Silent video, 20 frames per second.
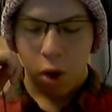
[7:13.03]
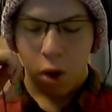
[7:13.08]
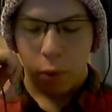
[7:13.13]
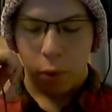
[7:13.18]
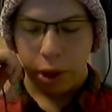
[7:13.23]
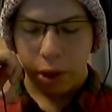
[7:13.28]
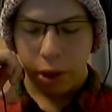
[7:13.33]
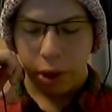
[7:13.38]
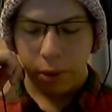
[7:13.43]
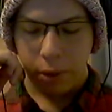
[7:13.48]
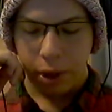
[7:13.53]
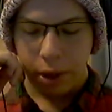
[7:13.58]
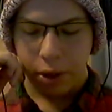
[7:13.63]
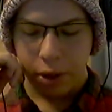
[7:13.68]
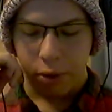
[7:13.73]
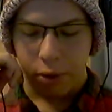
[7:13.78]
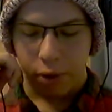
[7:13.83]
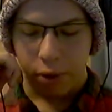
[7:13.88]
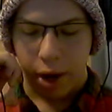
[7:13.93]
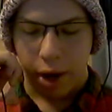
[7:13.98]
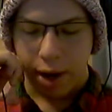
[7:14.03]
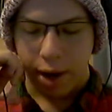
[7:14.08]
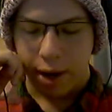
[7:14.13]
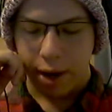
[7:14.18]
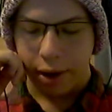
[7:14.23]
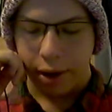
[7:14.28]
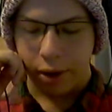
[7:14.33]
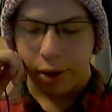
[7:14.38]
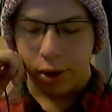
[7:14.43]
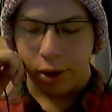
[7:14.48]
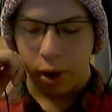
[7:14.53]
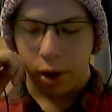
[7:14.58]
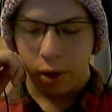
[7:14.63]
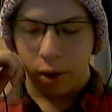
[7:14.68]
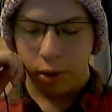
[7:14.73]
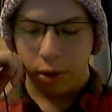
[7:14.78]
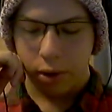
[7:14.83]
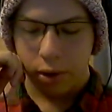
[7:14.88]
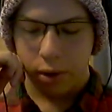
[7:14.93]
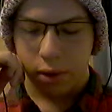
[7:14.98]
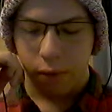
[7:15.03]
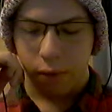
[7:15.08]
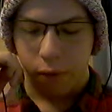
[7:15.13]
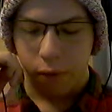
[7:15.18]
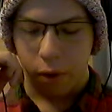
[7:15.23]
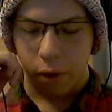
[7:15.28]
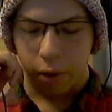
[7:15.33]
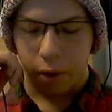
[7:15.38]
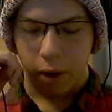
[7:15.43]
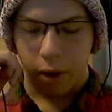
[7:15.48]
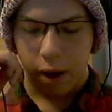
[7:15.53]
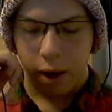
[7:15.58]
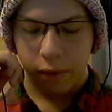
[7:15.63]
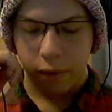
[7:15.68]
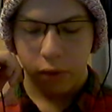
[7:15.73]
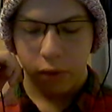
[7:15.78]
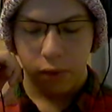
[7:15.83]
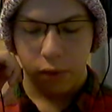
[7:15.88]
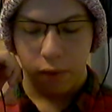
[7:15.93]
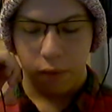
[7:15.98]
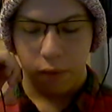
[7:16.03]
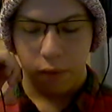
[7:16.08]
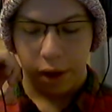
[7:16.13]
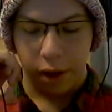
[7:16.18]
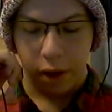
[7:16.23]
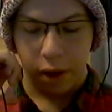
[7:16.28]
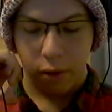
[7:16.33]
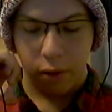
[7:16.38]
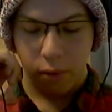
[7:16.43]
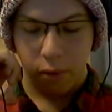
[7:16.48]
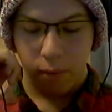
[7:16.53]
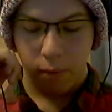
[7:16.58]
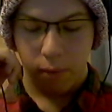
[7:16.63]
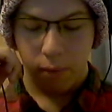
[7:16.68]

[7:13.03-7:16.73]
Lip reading: Will you need to create any charts, photographs, video,